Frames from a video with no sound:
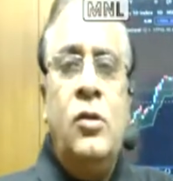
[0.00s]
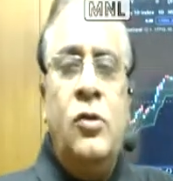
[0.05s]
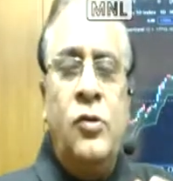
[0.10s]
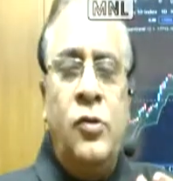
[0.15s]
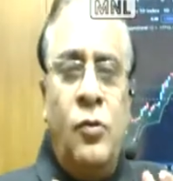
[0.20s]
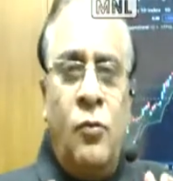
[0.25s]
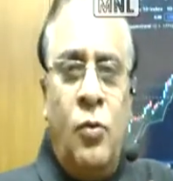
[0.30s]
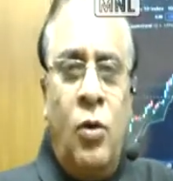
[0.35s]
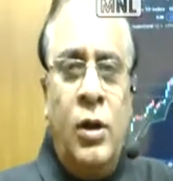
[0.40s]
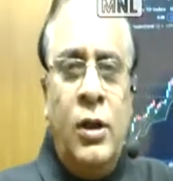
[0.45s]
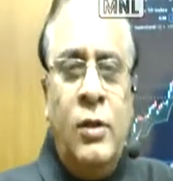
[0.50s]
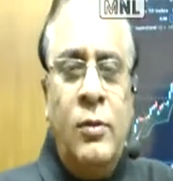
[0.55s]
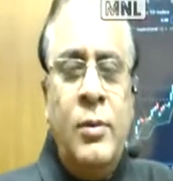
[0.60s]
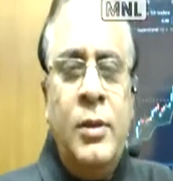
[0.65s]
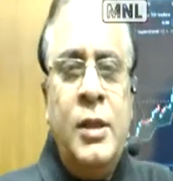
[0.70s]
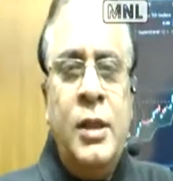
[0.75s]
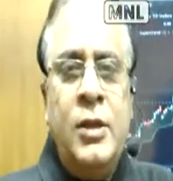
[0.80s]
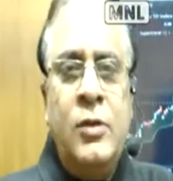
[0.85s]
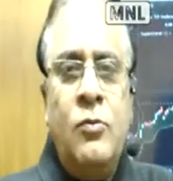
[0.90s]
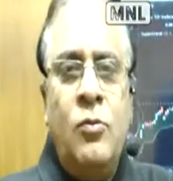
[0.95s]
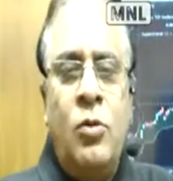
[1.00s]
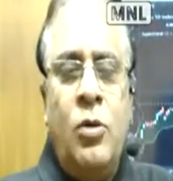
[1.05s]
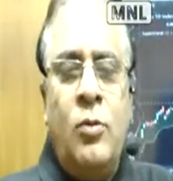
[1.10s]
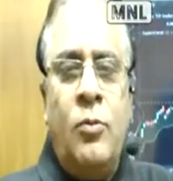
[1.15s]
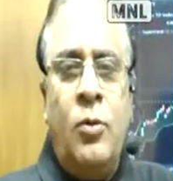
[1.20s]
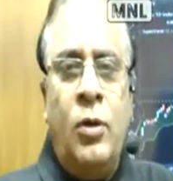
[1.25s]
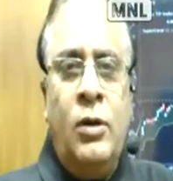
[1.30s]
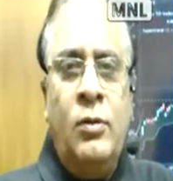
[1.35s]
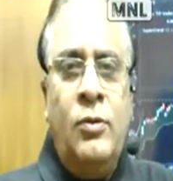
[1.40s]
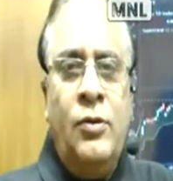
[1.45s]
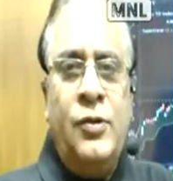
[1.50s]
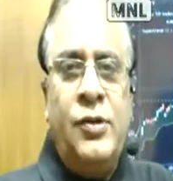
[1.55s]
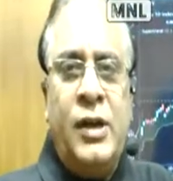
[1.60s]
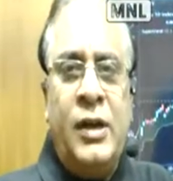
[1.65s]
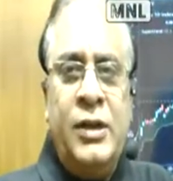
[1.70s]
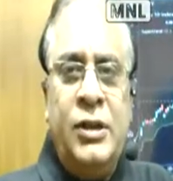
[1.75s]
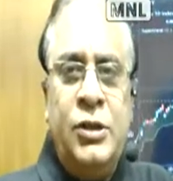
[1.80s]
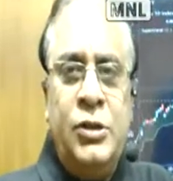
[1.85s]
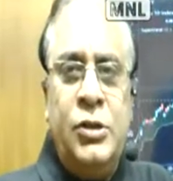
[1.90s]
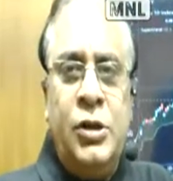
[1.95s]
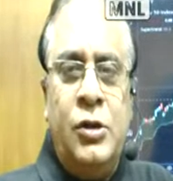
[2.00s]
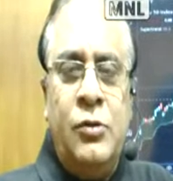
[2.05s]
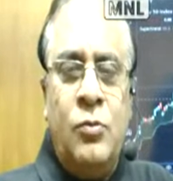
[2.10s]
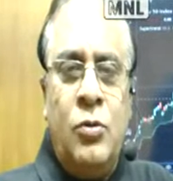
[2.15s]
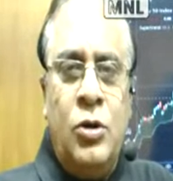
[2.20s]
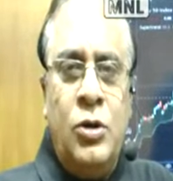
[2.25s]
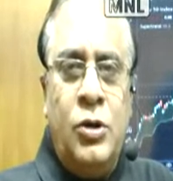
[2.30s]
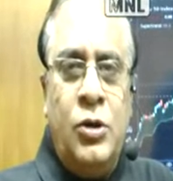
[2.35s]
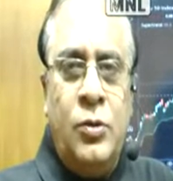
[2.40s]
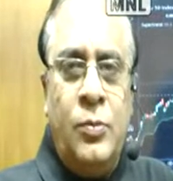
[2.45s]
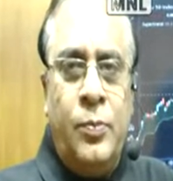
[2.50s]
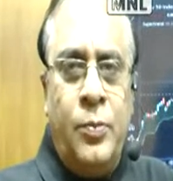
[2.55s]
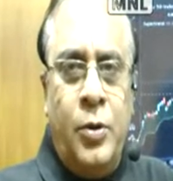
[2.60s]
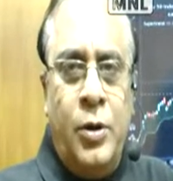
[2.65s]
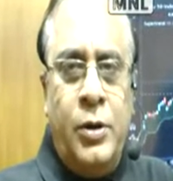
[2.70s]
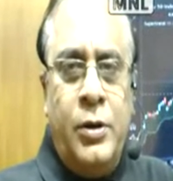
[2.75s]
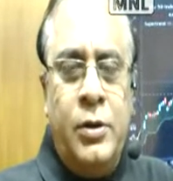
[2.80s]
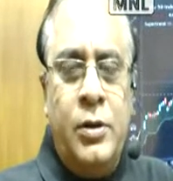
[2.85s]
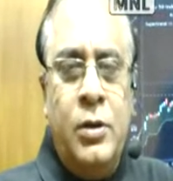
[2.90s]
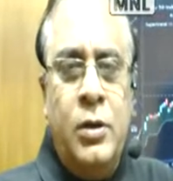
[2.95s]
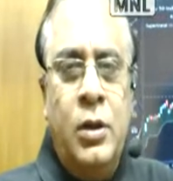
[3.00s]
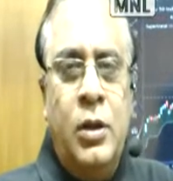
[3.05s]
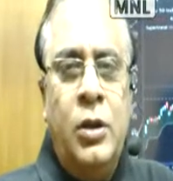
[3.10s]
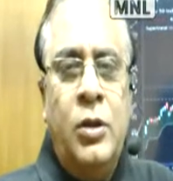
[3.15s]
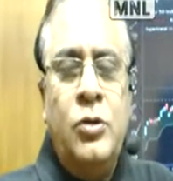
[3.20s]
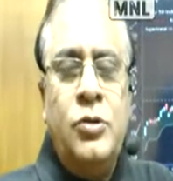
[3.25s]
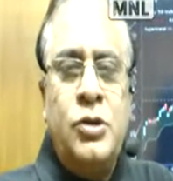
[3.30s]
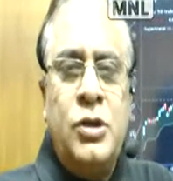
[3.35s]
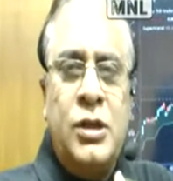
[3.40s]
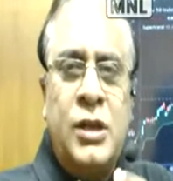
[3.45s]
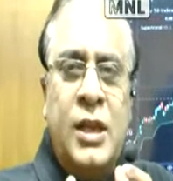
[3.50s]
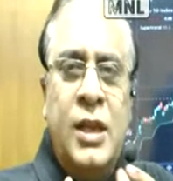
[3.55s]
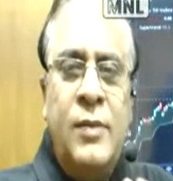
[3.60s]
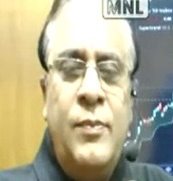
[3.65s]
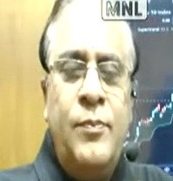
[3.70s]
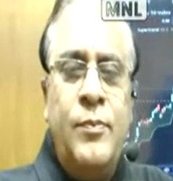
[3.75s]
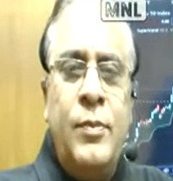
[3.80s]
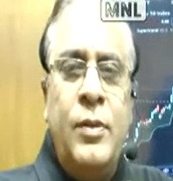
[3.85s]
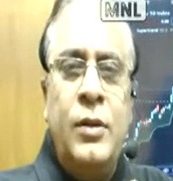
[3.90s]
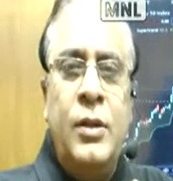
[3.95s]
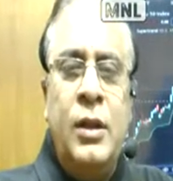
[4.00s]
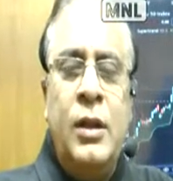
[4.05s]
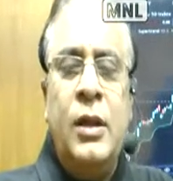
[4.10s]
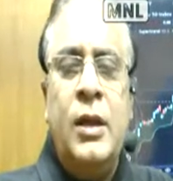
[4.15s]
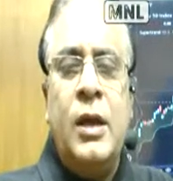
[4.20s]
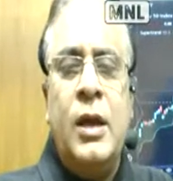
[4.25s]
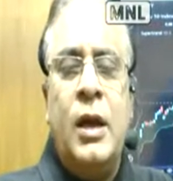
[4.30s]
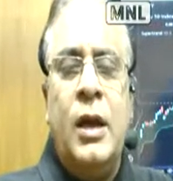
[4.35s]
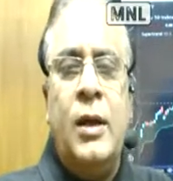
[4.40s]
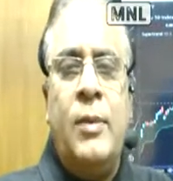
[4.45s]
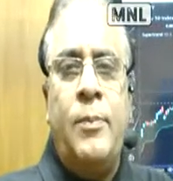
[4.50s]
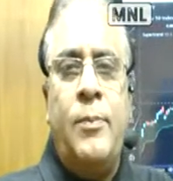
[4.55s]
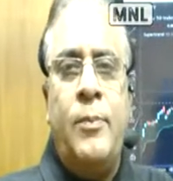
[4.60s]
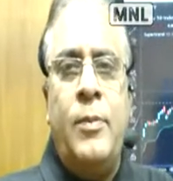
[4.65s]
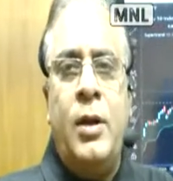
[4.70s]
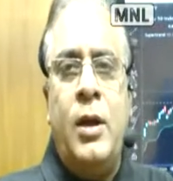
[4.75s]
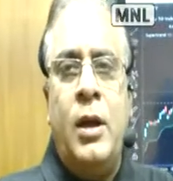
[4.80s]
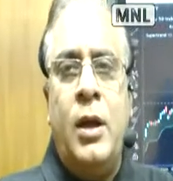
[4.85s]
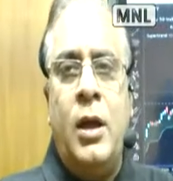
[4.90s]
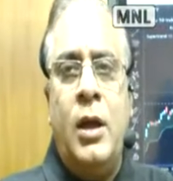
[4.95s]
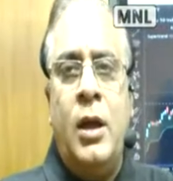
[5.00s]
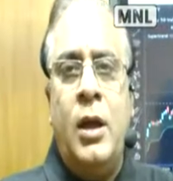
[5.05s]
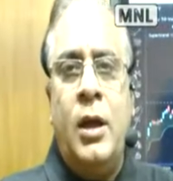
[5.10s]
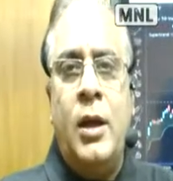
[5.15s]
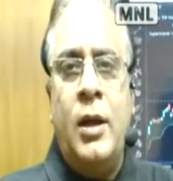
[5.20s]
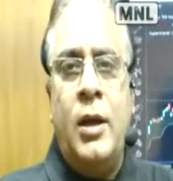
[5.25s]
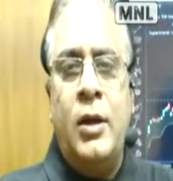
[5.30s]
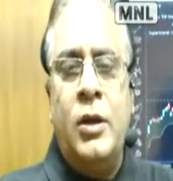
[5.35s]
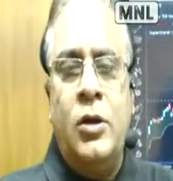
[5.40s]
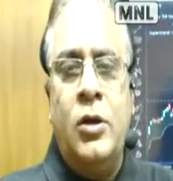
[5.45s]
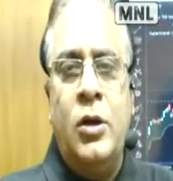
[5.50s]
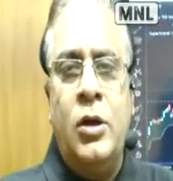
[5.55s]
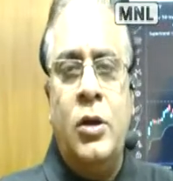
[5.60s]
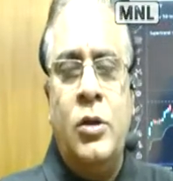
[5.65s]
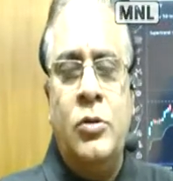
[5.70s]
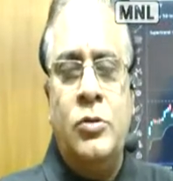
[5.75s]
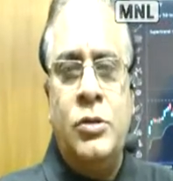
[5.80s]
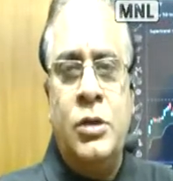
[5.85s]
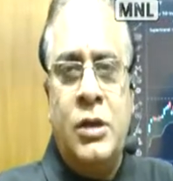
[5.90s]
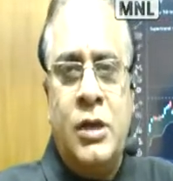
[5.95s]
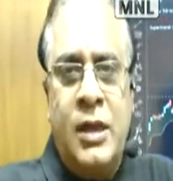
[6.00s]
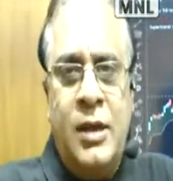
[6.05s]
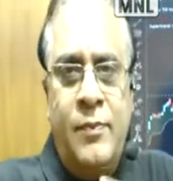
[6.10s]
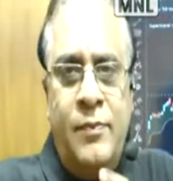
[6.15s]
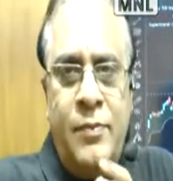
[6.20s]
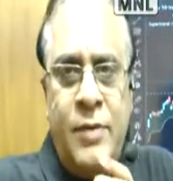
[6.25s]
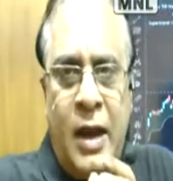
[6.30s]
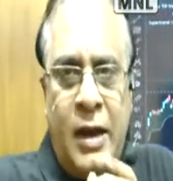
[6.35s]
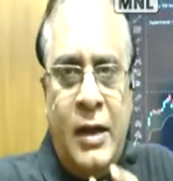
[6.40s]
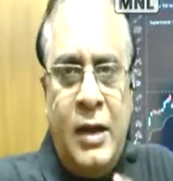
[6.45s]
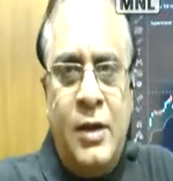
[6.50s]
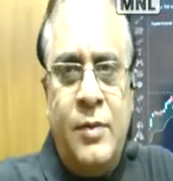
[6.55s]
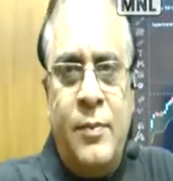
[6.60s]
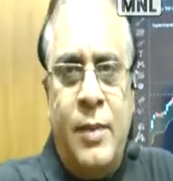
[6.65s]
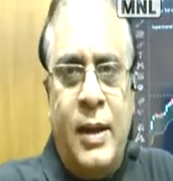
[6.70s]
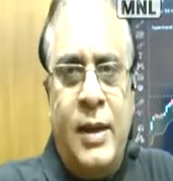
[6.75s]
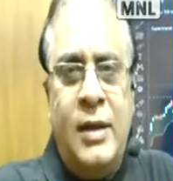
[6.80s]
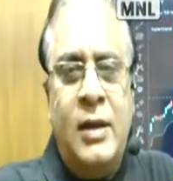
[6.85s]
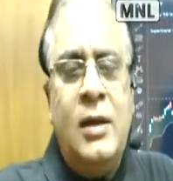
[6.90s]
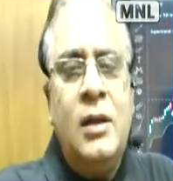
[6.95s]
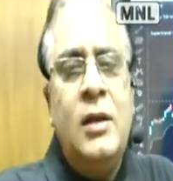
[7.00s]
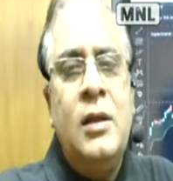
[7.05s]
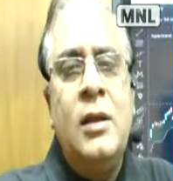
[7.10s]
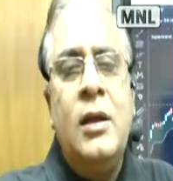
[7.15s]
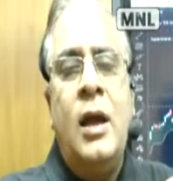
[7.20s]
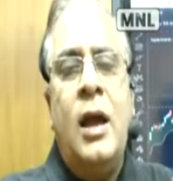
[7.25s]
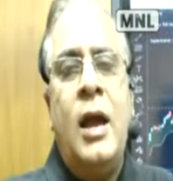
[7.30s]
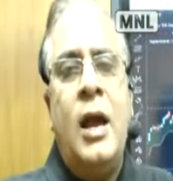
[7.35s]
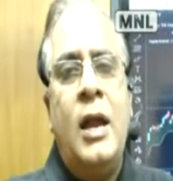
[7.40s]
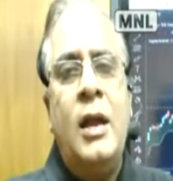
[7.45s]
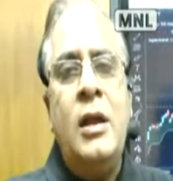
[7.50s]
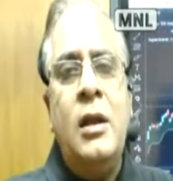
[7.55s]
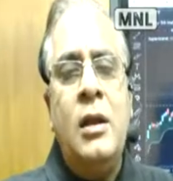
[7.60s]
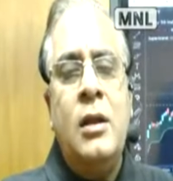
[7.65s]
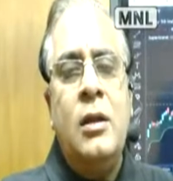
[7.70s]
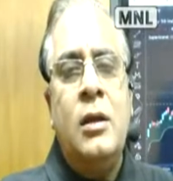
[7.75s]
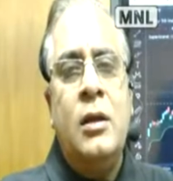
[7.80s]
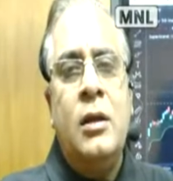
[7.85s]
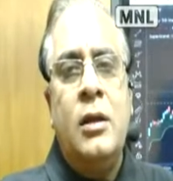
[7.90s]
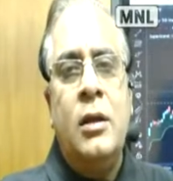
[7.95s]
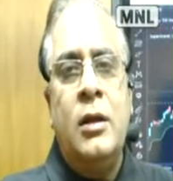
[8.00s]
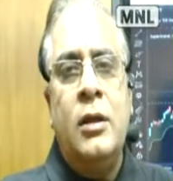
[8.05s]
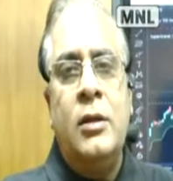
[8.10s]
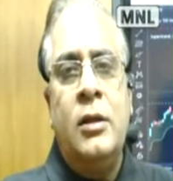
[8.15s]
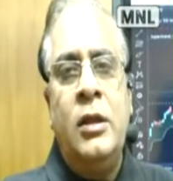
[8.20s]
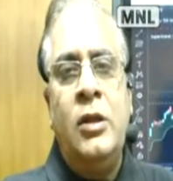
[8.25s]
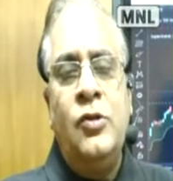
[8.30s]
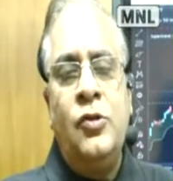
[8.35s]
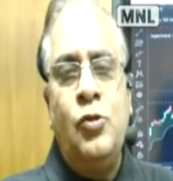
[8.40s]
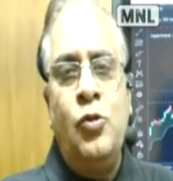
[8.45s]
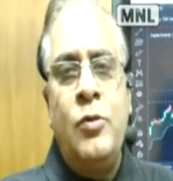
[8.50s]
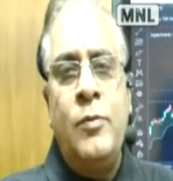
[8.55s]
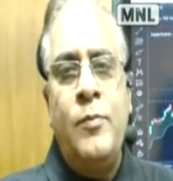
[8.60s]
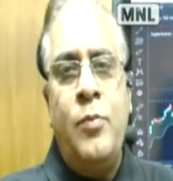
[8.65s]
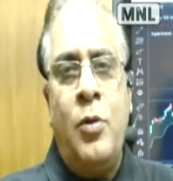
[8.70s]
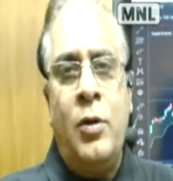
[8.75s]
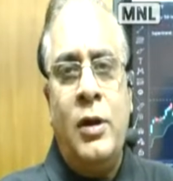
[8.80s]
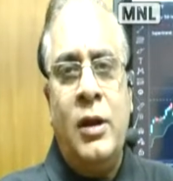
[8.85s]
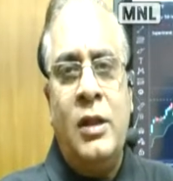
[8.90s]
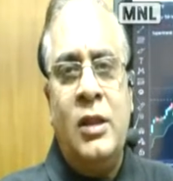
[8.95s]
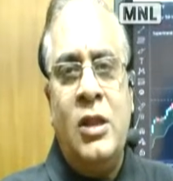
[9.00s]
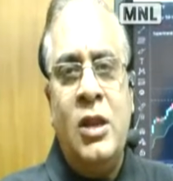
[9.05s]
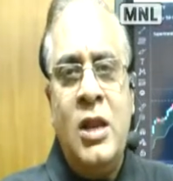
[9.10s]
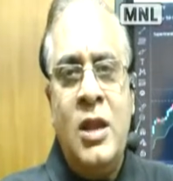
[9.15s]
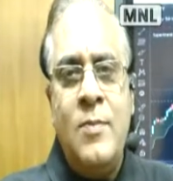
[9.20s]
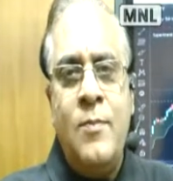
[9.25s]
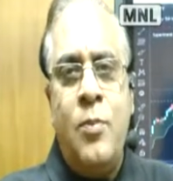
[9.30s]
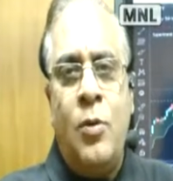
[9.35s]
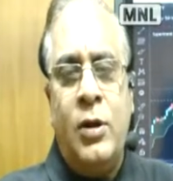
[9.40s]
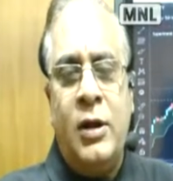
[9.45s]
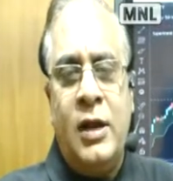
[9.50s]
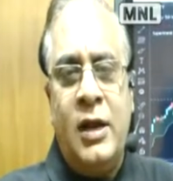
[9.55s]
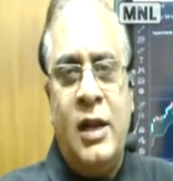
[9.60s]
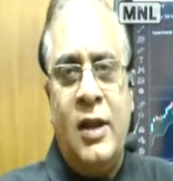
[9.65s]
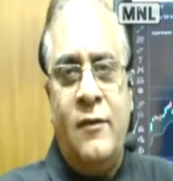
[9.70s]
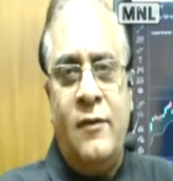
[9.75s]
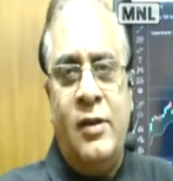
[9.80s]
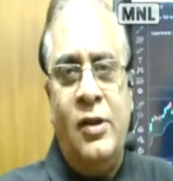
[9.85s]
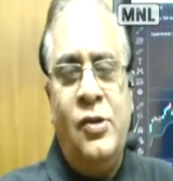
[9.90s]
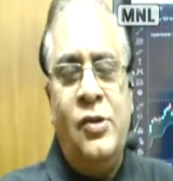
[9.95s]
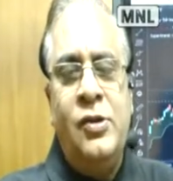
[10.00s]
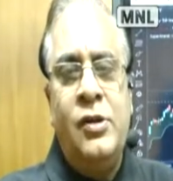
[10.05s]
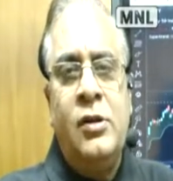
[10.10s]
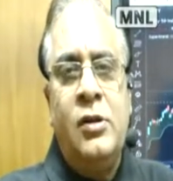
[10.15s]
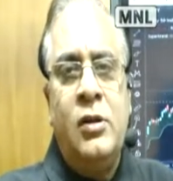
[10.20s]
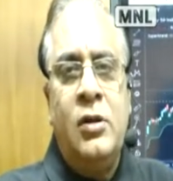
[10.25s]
So whatever strategy that you want to put, you should keep you should keep that in mind, and these three important levels,